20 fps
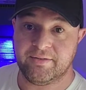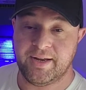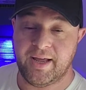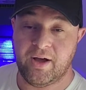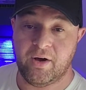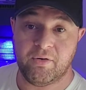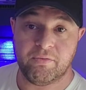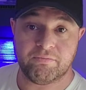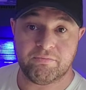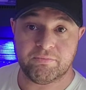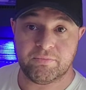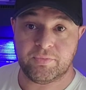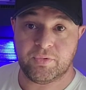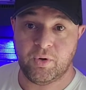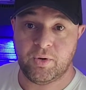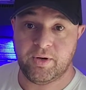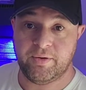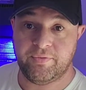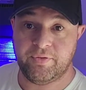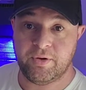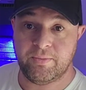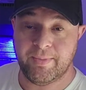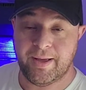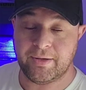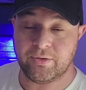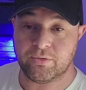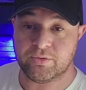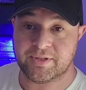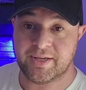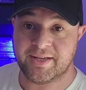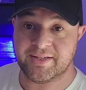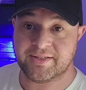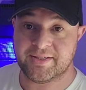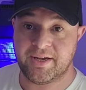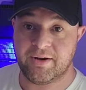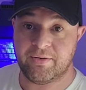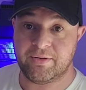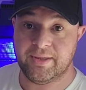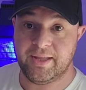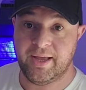Now, doing a few manual tests
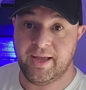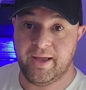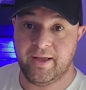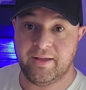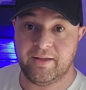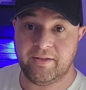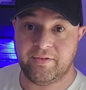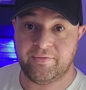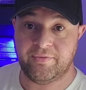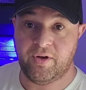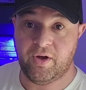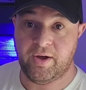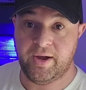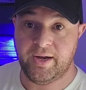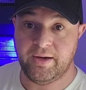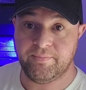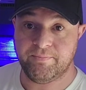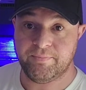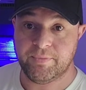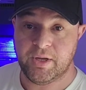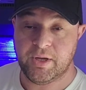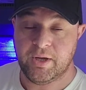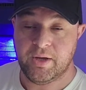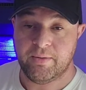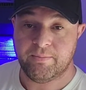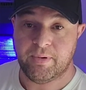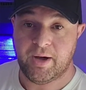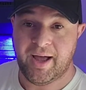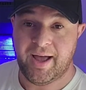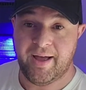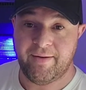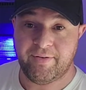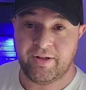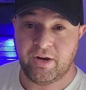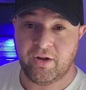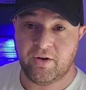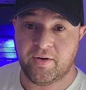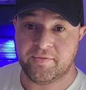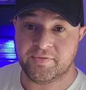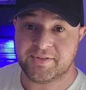here and there is fine, but I have a
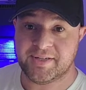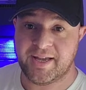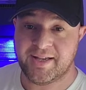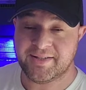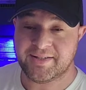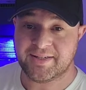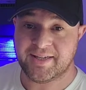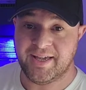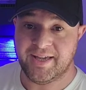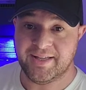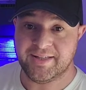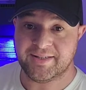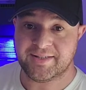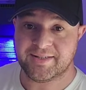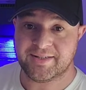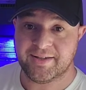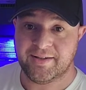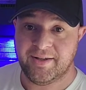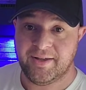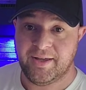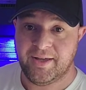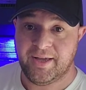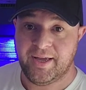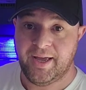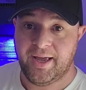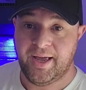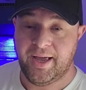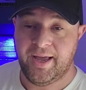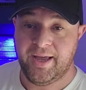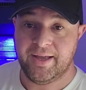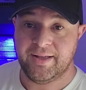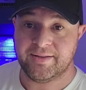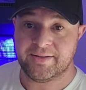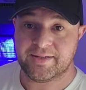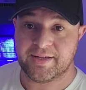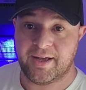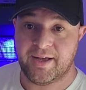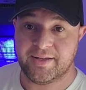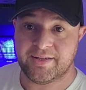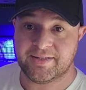lot of test kits,
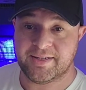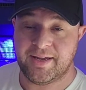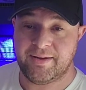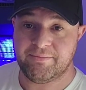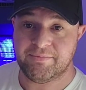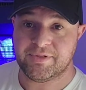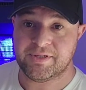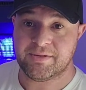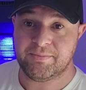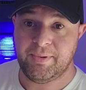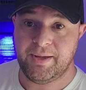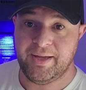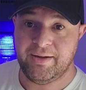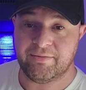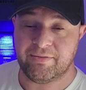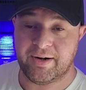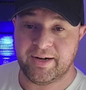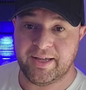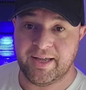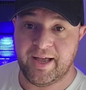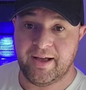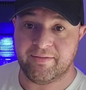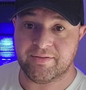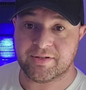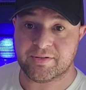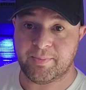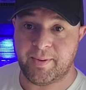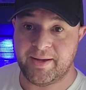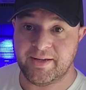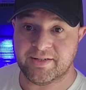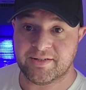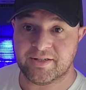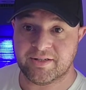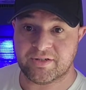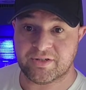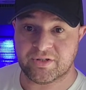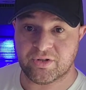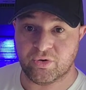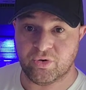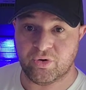and I seem to be running out of space to
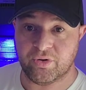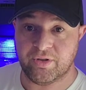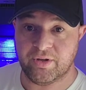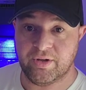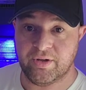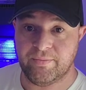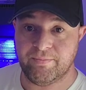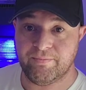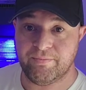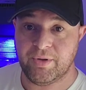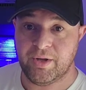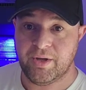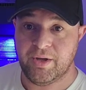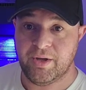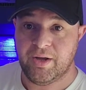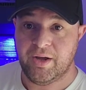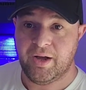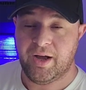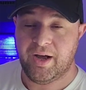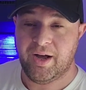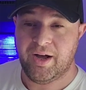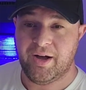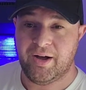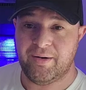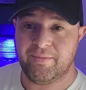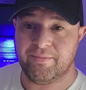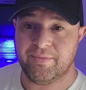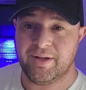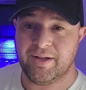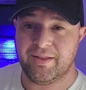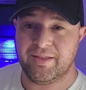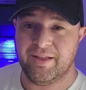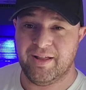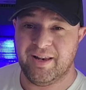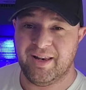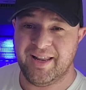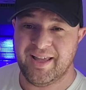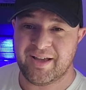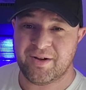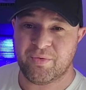store them. Um, the
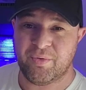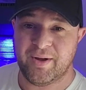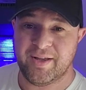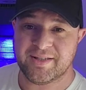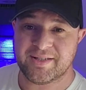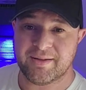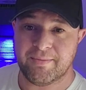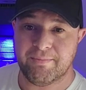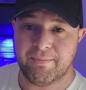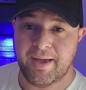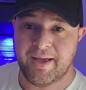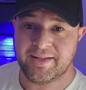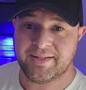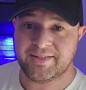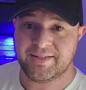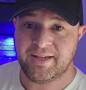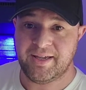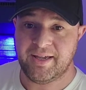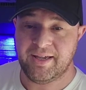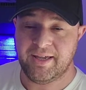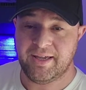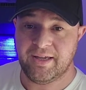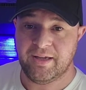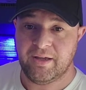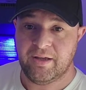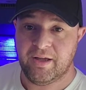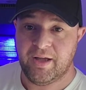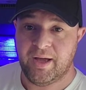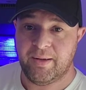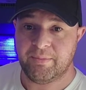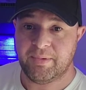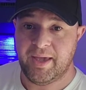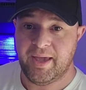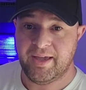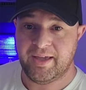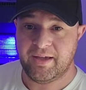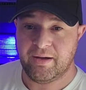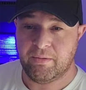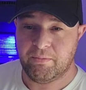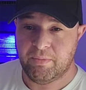liquids are messy, I'm
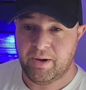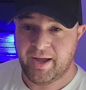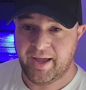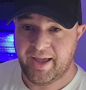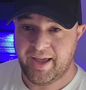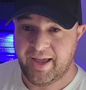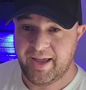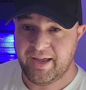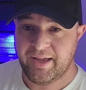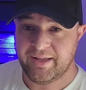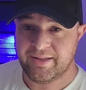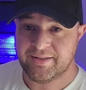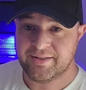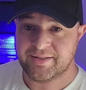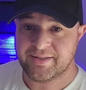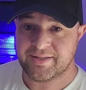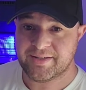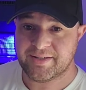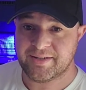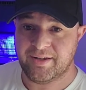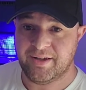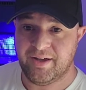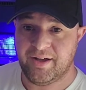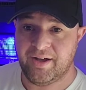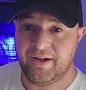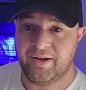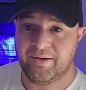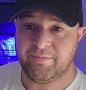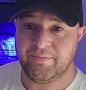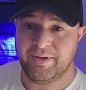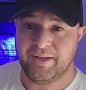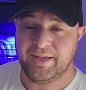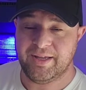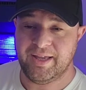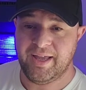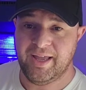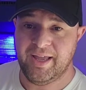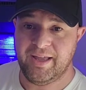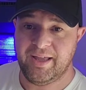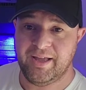getting it on my hands. Um,
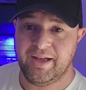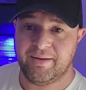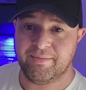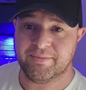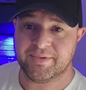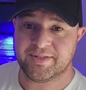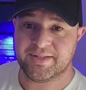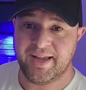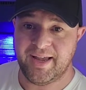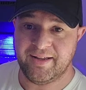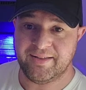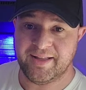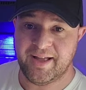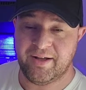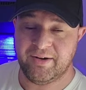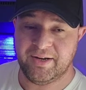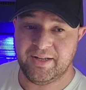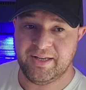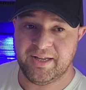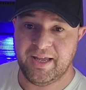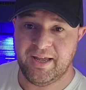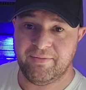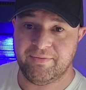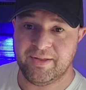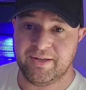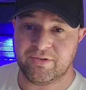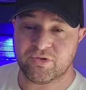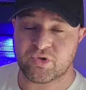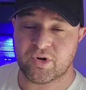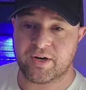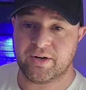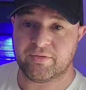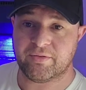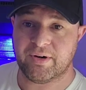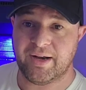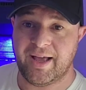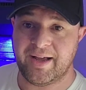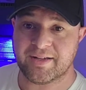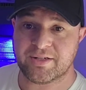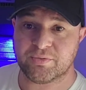it, I'm sitting down in the evening trying to
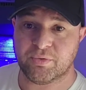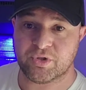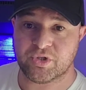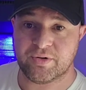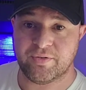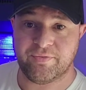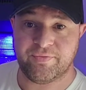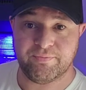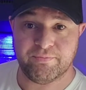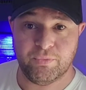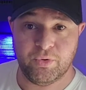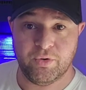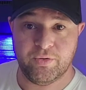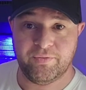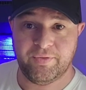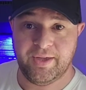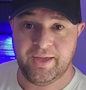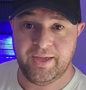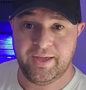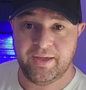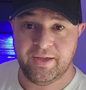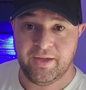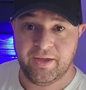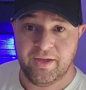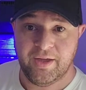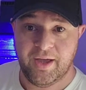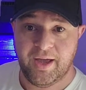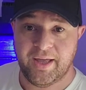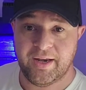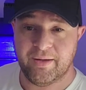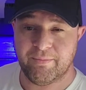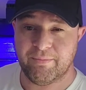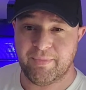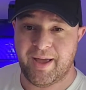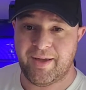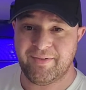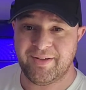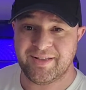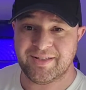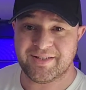relax, watch a movie, and I'm
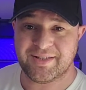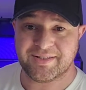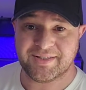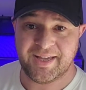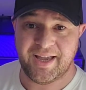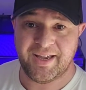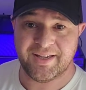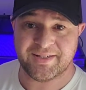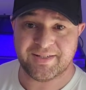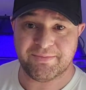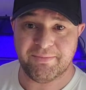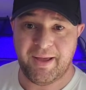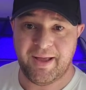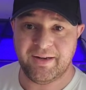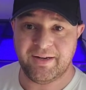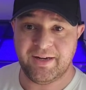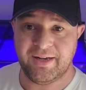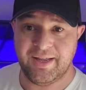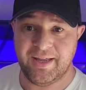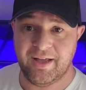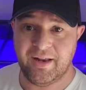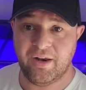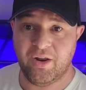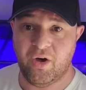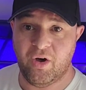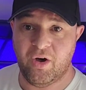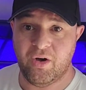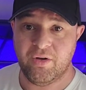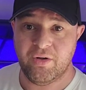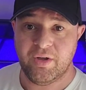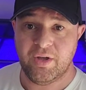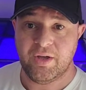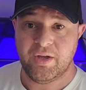having to test manually a lot.